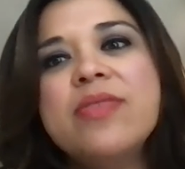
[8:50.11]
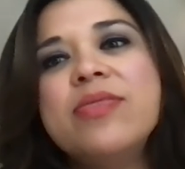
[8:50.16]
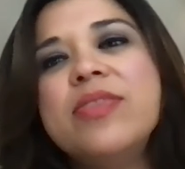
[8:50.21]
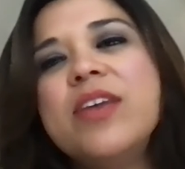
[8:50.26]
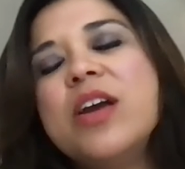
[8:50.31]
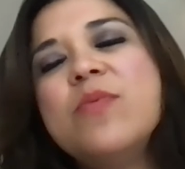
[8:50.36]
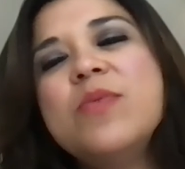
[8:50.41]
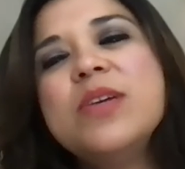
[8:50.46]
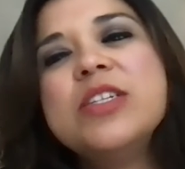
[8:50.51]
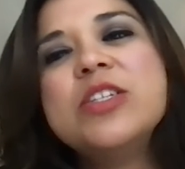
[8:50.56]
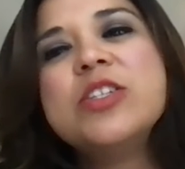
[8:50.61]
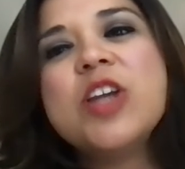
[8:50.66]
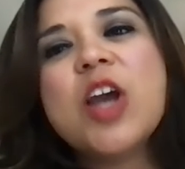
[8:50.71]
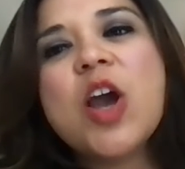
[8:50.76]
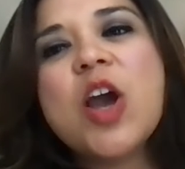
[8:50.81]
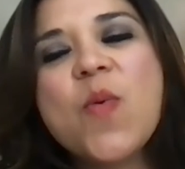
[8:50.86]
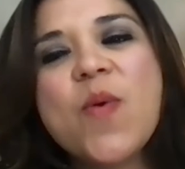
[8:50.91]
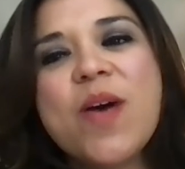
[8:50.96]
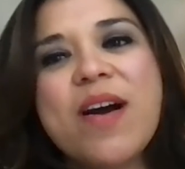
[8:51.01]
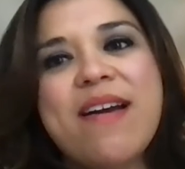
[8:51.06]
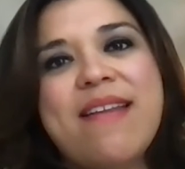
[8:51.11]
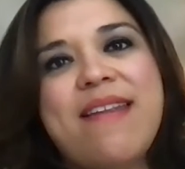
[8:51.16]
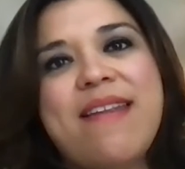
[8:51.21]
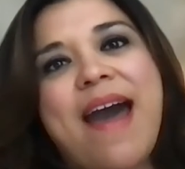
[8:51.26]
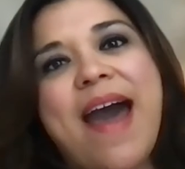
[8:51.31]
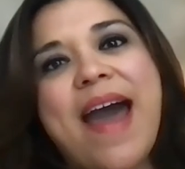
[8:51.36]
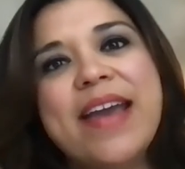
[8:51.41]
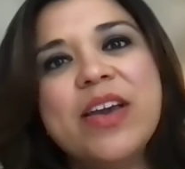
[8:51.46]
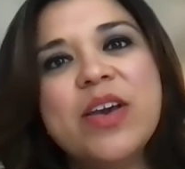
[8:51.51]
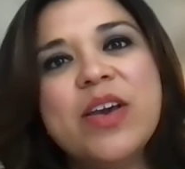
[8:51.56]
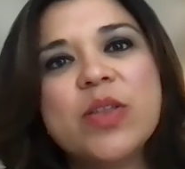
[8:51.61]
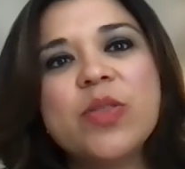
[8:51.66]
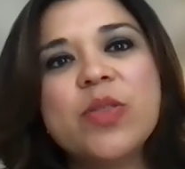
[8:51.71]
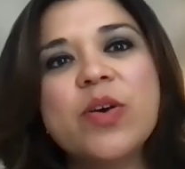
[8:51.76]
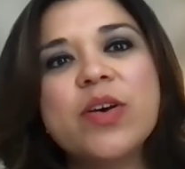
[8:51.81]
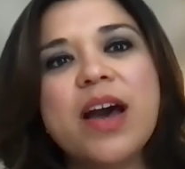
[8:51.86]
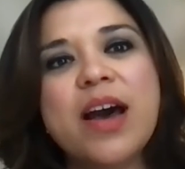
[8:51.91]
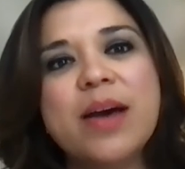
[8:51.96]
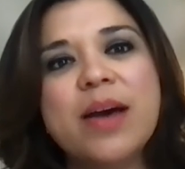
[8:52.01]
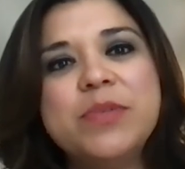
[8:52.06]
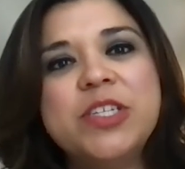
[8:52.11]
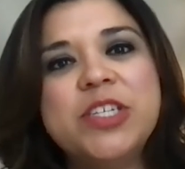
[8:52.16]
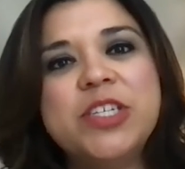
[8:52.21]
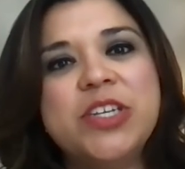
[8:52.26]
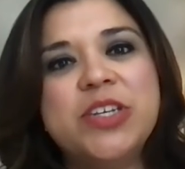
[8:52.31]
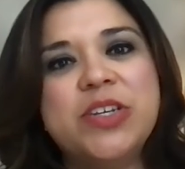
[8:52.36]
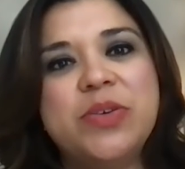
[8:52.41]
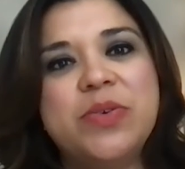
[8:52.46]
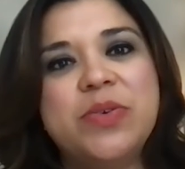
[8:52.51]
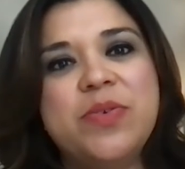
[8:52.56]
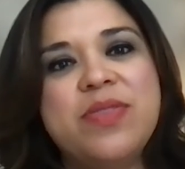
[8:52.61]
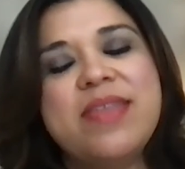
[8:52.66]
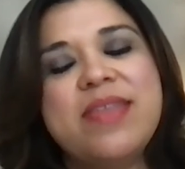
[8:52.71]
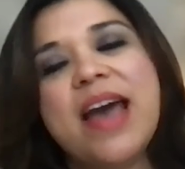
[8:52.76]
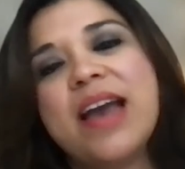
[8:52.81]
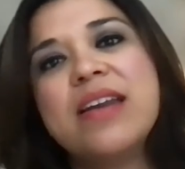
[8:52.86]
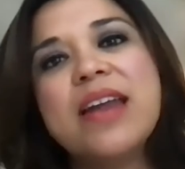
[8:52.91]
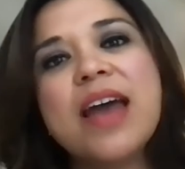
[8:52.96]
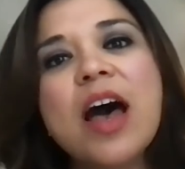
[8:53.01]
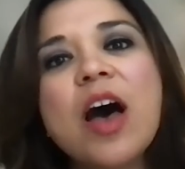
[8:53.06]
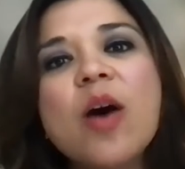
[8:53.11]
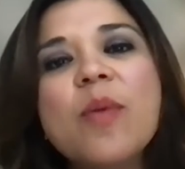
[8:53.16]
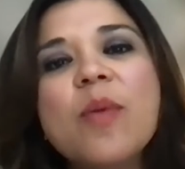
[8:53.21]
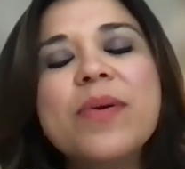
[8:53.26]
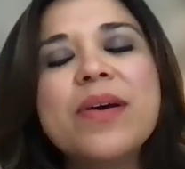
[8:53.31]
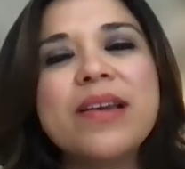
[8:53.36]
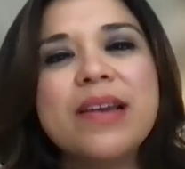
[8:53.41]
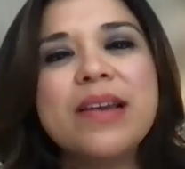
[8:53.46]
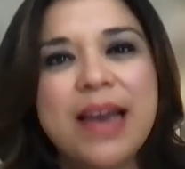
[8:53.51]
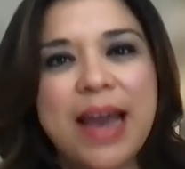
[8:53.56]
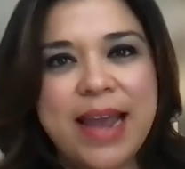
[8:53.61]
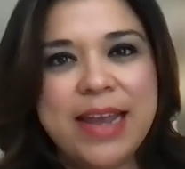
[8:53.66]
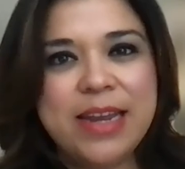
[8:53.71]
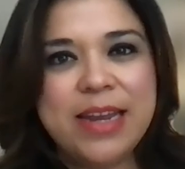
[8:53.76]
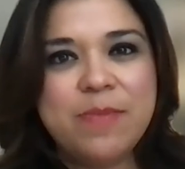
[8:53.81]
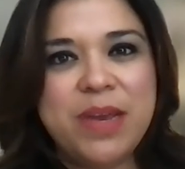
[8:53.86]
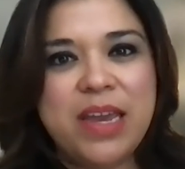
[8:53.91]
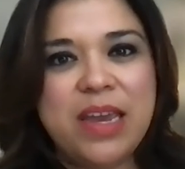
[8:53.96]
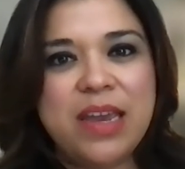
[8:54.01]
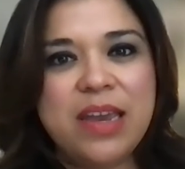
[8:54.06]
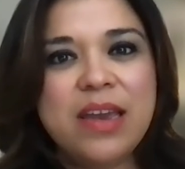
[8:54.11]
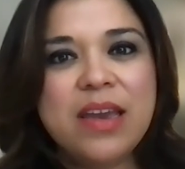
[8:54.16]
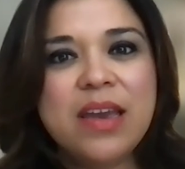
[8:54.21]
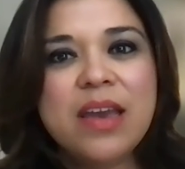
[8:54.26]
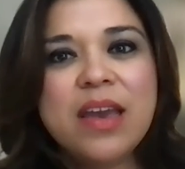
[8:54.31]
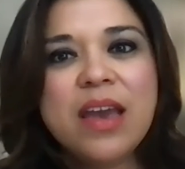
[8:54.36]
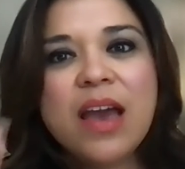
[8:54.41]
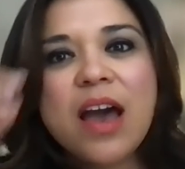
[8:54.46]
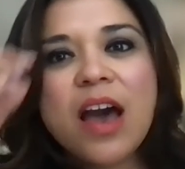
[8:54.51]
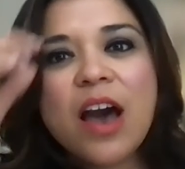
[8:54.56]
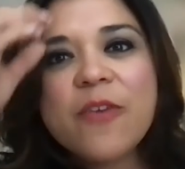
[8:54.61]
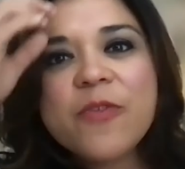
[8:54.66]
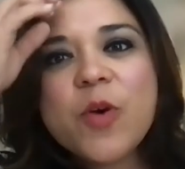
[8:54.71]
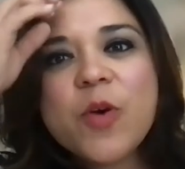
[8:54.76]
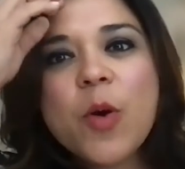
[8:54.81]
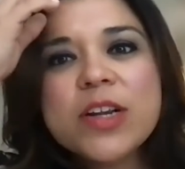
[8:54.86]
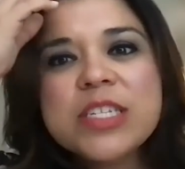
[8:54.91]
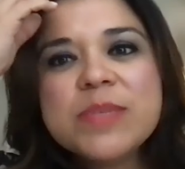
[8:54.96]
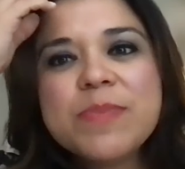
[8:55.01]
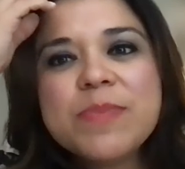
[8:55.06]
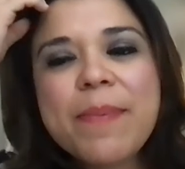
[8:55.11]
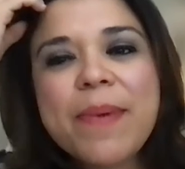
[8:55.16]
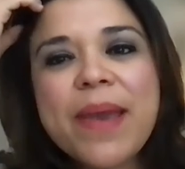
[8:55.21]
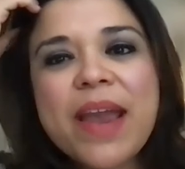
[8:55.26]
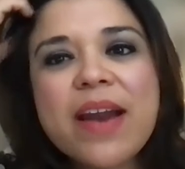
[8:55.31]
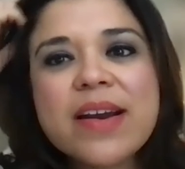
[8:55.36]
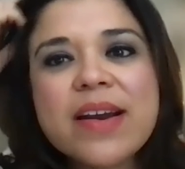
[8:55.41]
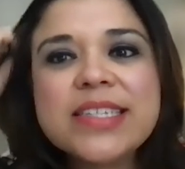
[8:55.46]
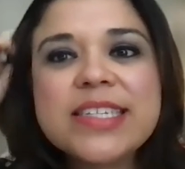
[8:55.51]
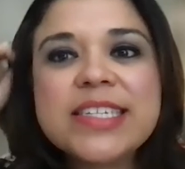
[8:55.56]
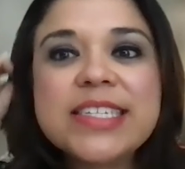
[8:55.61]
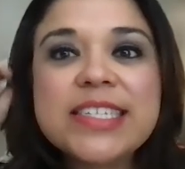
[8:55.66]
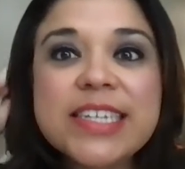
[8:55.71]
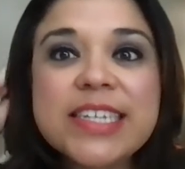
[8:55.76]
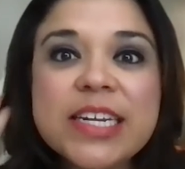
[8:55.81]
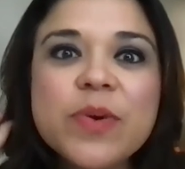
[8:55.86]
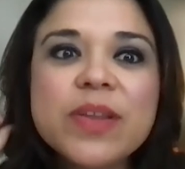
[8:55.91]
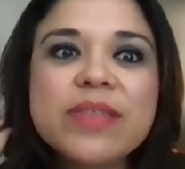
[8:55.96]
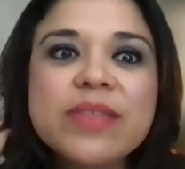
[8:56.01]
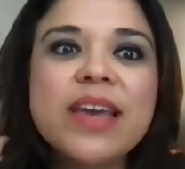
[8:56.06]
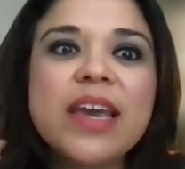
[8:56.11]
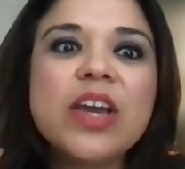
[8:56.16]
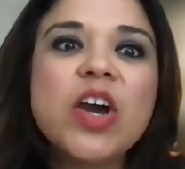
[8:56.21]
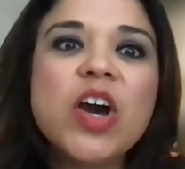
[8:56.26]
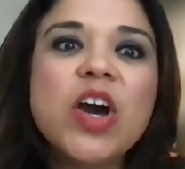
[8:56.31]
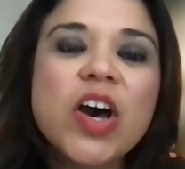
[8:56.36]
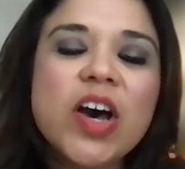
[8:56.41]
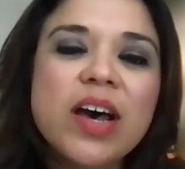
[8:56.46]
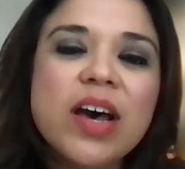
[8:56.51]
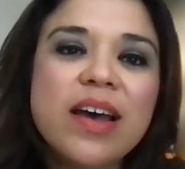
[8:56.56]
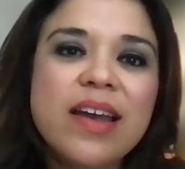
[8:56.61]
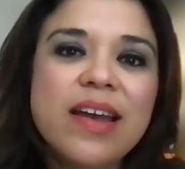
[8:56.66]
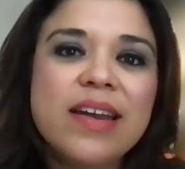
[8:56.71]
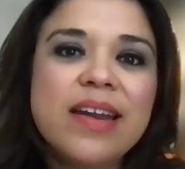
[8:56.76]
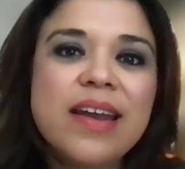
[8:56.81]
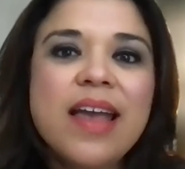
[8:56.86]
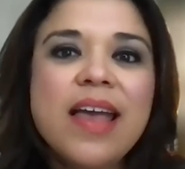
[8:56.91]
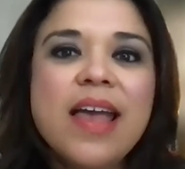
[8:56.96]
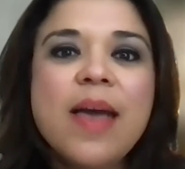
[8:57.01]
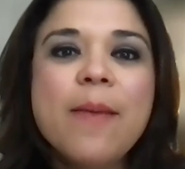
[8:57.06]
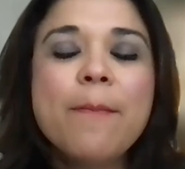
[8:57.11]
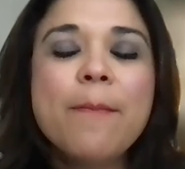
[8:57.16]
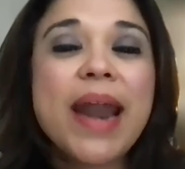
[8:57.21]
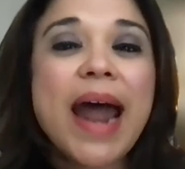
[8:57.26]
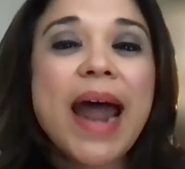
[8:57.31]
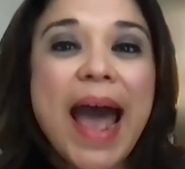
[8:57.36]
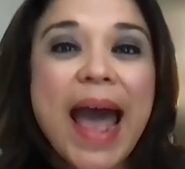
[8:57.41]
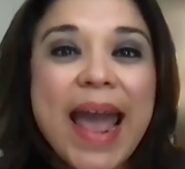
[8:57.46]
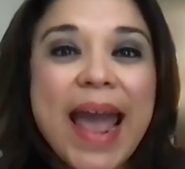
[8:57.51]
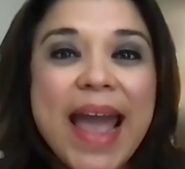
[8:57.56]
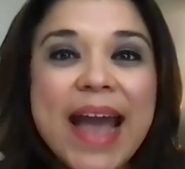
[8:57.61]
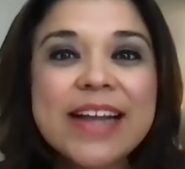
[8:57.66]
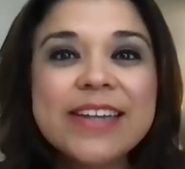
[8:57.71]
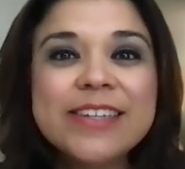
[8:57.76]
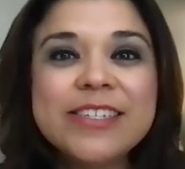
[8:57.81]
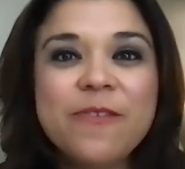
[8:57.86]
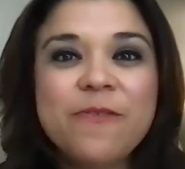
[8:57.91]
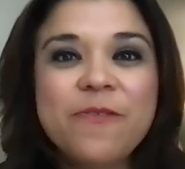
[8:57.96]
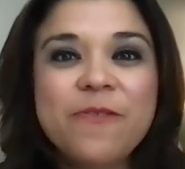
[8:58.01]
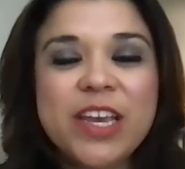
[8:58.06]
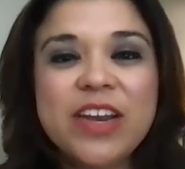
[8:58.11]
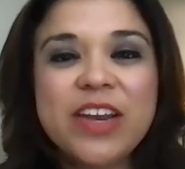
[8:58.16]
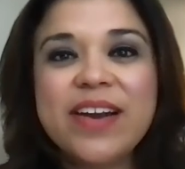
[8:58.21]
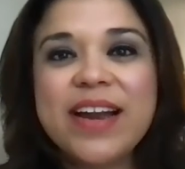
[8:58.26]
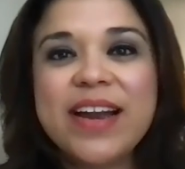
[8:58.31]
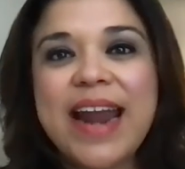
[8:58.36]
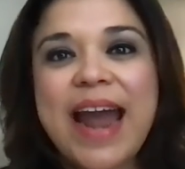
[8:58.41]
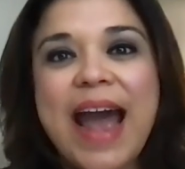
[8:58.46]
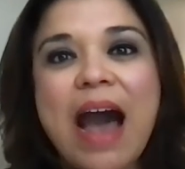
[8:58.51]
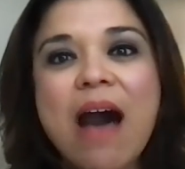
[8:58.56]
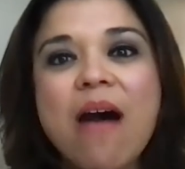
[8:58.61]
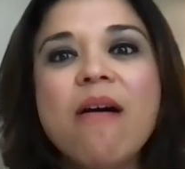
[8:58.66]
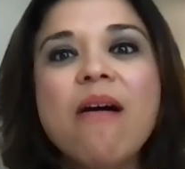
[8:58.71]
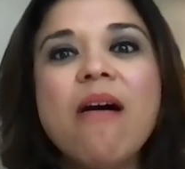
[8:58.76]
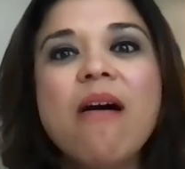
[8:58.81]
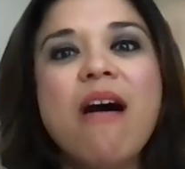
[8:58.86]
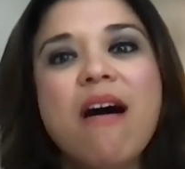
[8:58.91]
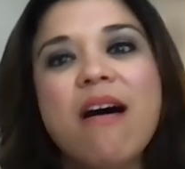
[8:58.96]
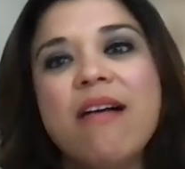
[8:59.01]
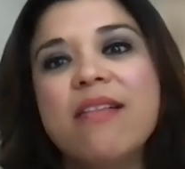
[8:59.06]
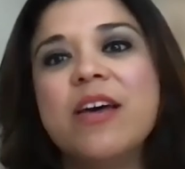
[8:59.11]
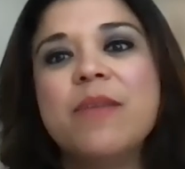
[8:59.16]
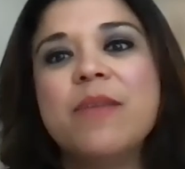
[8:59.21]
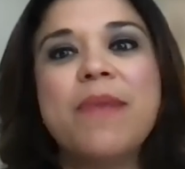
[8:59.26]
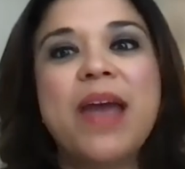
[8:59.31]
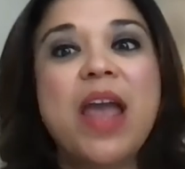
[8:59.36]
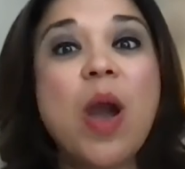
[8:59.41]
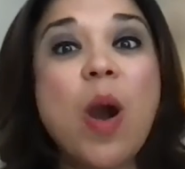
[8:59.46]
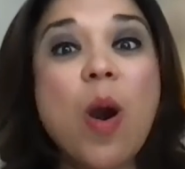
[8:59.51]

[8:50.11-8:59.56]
There was no one I could look up to that could help guide me. Of course, my parents did what they could, but I had to figure it out all on my